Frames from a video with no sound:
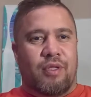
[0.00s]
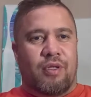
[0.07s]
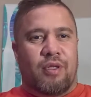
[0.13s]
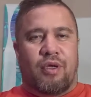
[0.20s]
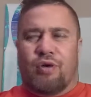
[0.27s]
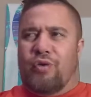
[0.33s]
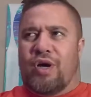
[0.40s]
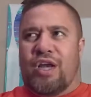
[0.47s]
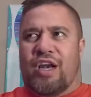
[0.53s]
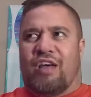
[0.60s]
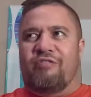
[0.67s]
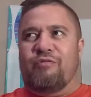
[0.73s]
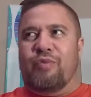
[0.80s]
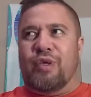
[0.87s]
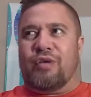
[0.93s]
who I
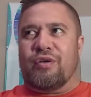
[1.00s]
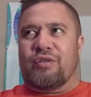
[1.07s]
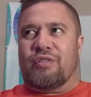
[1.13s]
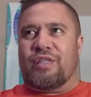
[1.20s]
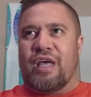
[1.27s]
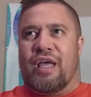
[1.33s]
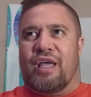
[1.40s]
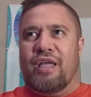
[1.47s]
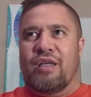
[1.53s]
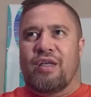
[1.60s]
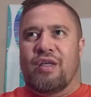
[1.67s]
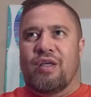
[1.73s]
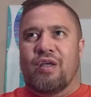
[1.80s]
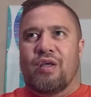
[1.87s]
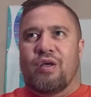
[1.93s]
love because they
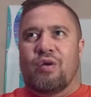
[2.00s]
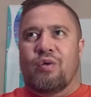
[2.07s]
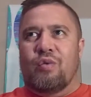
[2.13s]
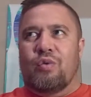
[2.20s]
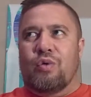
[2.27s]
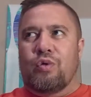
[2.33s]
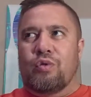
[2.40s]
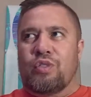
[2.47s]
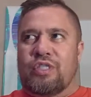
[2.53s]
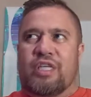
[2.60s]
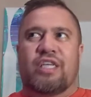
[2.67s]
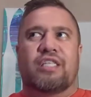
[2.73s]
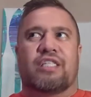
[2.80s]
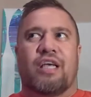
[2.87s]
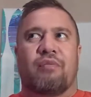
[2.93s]
will see
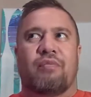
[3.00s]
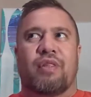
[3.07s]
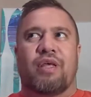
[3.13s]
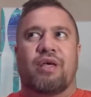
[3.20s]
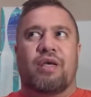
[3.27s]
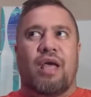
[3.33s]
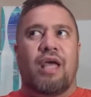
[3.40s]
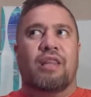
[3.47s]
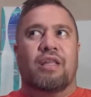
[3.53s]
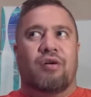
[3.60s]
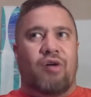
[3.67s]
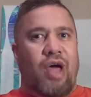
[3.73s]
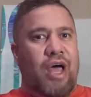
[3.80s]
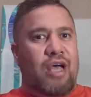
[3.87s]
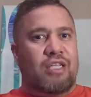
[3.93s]
something and they'll
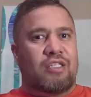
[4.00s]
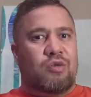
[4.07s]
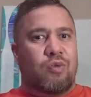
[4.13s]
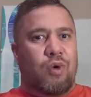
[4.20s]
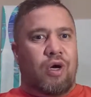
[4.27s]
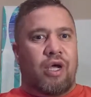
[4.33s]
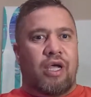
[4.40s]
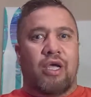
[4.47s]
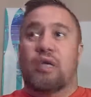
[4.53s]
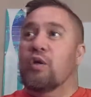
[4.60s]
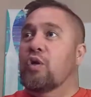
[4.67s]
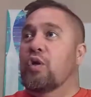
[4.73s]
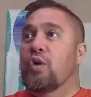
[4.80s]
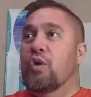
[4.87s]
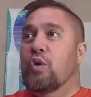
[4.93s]
ask why,
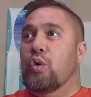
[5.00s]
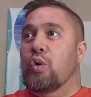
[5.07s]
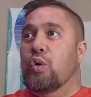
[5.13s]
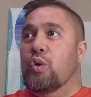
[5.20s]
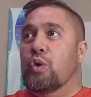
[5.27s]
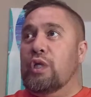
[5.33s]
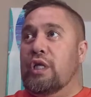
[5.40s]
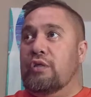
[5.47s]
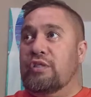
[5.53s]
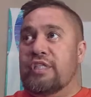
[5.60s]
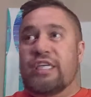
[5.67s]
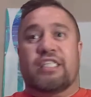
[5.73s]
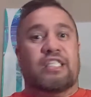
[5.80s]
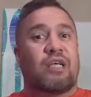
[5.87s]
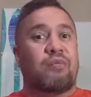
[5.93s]
or they'll see
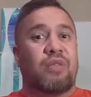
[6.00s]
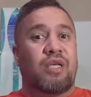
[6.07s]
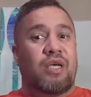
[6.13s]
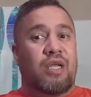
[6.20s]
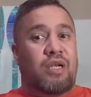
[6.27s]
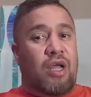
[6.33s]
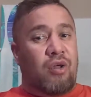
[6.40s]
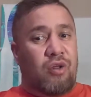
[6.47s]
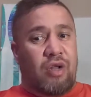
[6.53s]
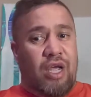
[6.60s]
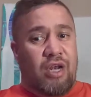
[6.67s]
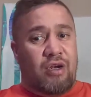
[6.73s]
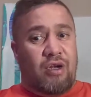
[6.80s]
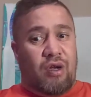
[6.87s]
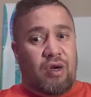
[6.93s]
something and
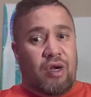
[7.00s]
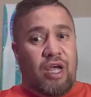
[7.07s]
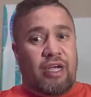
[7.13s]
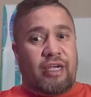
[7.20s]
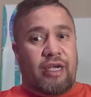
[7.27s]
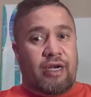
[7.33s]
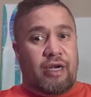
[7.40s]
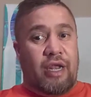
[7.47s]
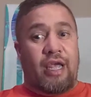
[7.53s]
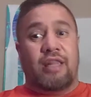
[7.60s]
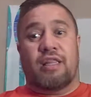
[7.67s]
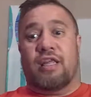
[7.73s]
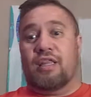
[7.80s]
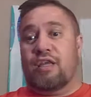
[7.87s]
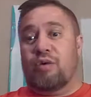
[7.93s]
not like it, and
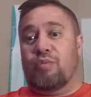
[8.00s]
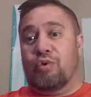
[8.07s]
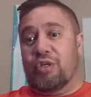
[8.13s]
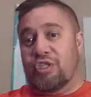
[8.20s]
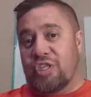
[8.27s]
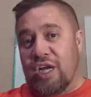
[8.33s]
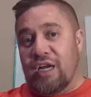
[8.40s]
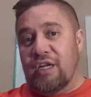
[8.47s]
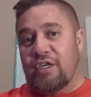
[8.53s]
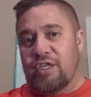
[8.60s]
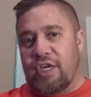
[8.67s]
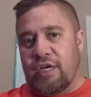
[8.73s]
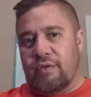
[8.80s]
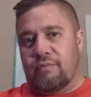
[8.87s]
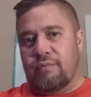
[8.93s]
then they'll put a challenge out,